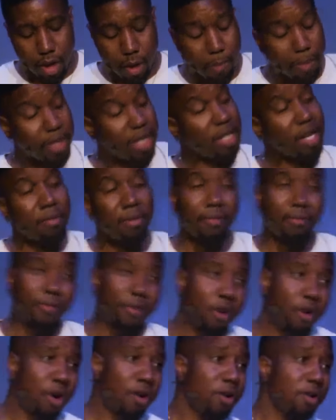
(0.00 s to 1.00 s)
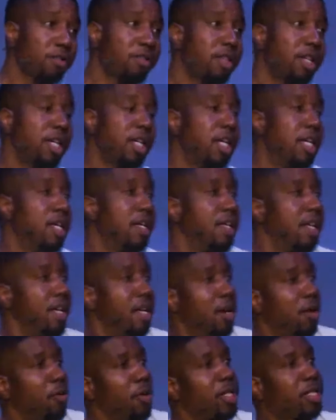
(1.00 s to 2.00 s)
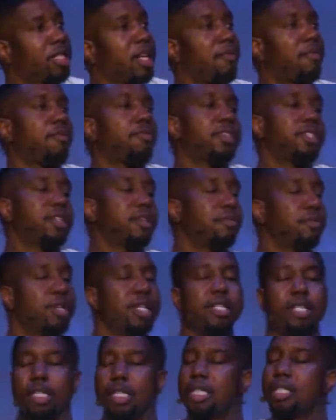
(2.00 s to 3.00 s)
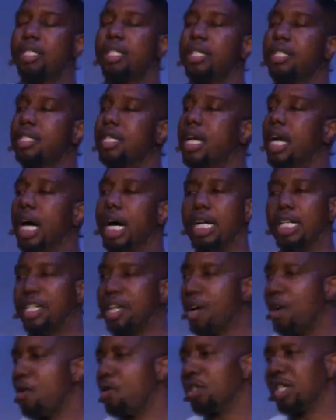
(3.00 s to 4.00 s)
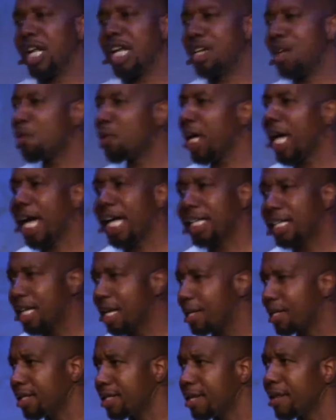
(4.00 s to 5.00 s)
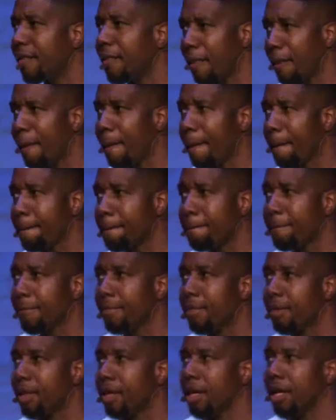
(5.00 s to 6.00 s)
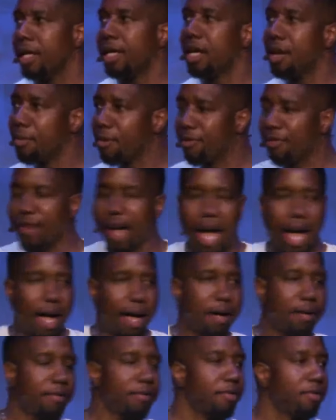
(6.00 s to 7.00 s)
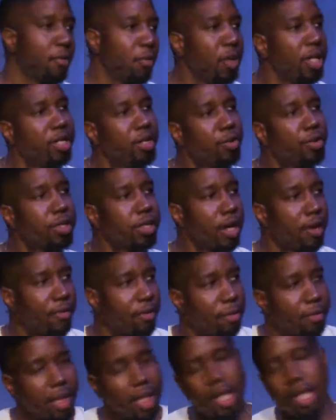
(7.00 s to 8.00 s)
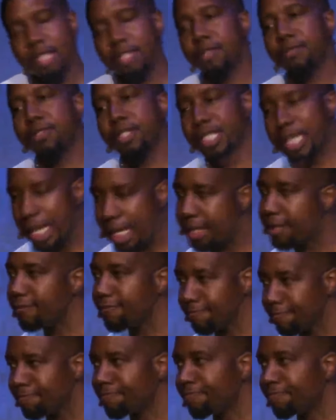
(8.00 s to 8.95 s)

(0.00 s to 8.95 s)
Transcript: But then, number four, we suffer for some reason that's just unknown. And I know we hate that. And then, number five, we do suffer because of Satan.